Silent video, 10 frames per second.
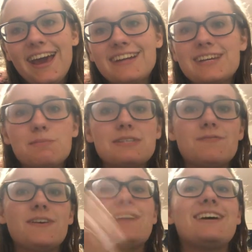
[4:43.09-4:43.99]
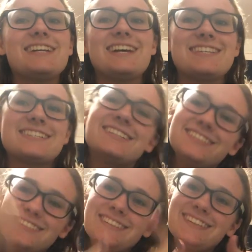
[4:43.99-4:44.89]
And give me some video ideas.
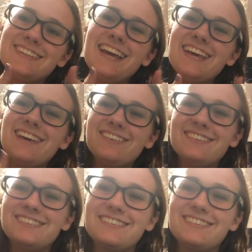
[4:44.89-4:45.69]
Thank you.